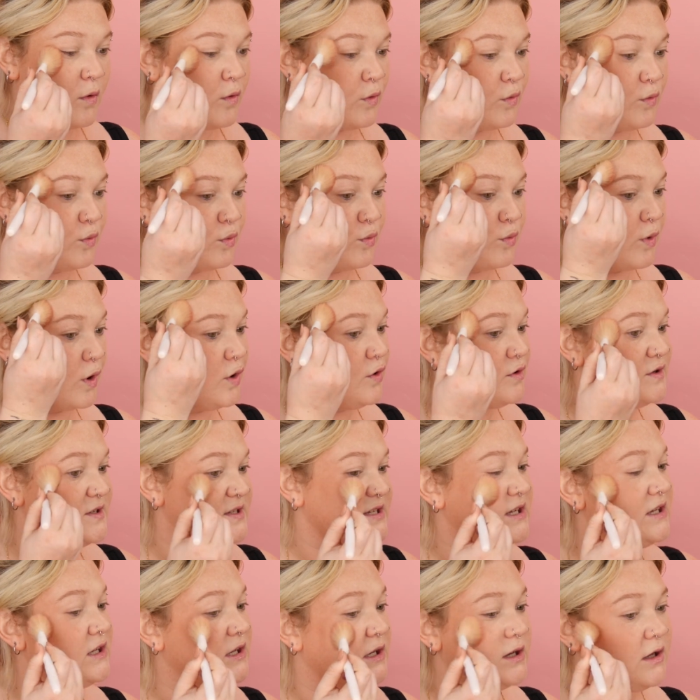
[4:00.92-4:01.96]

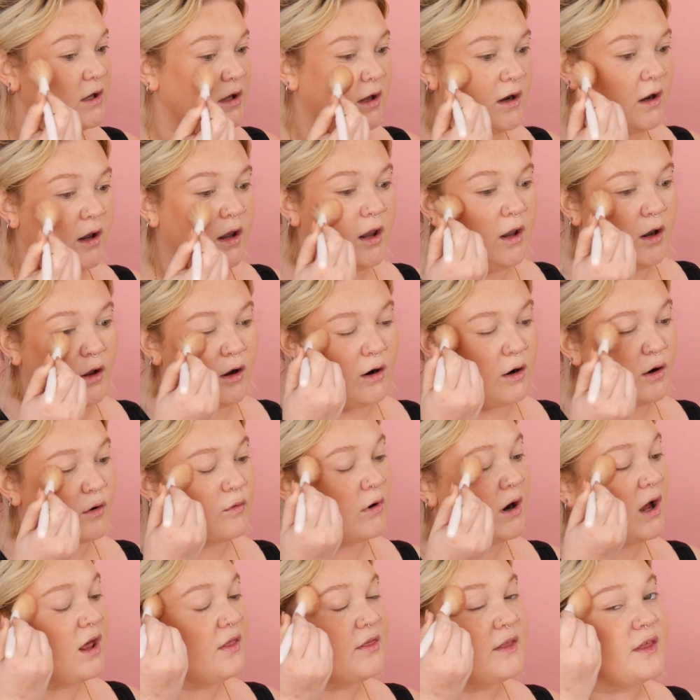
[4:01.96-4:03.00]
rosy look
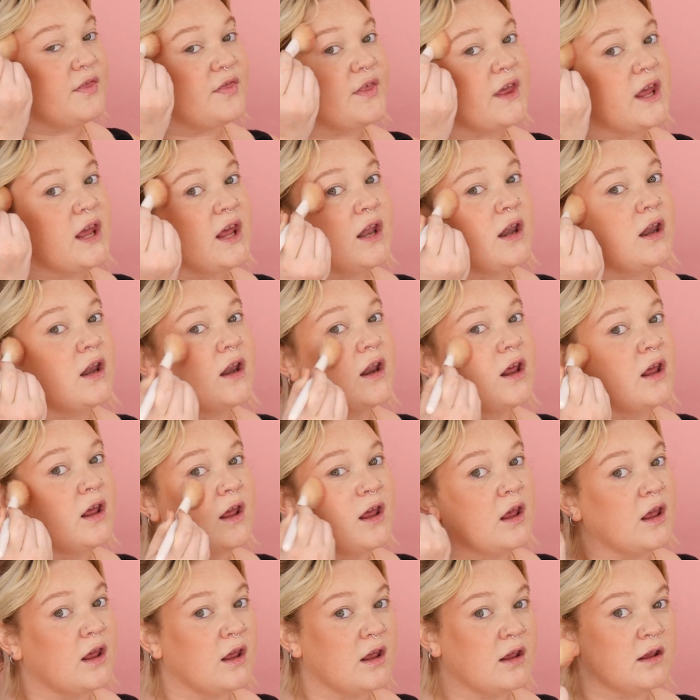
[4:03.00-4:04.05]
rather than
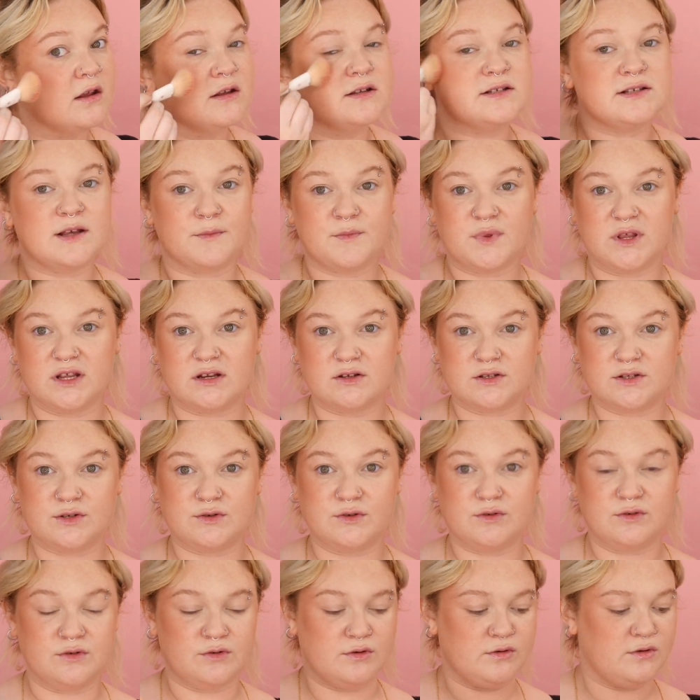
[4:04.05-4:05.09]
something
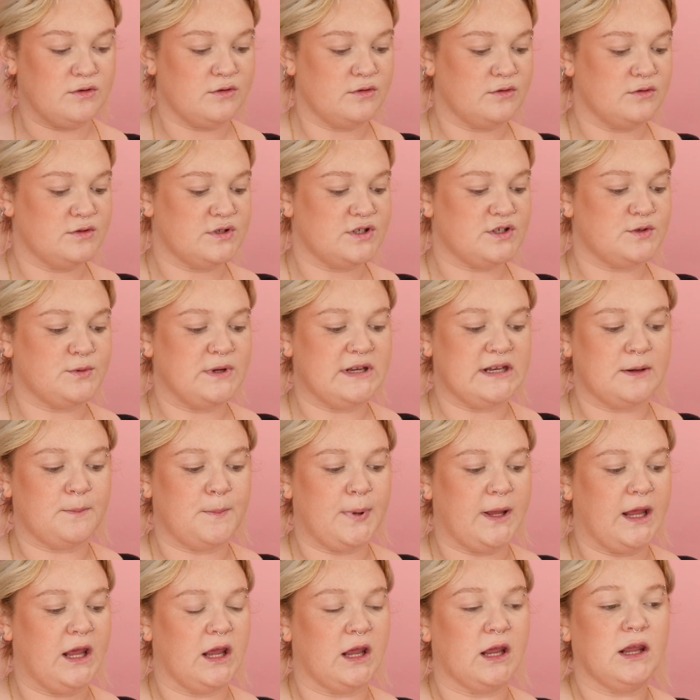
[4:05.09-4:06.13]
too sweet and
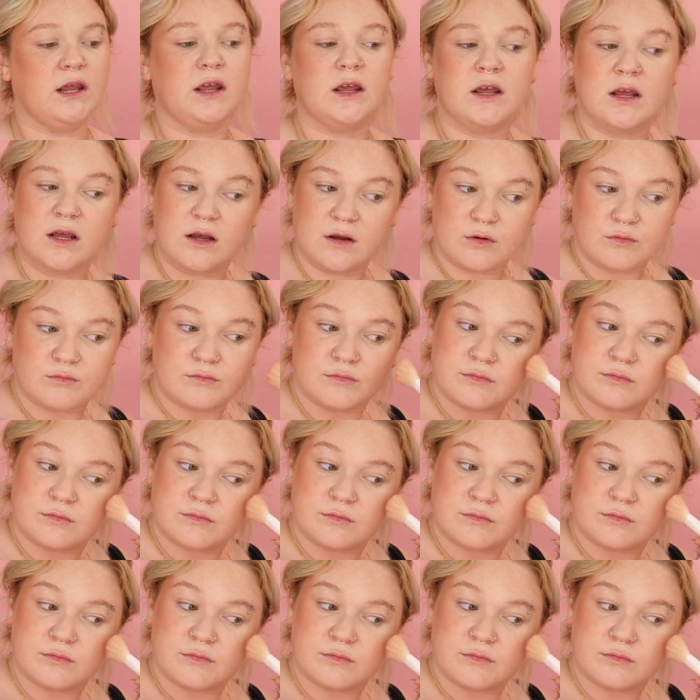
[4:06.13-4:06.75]
pink.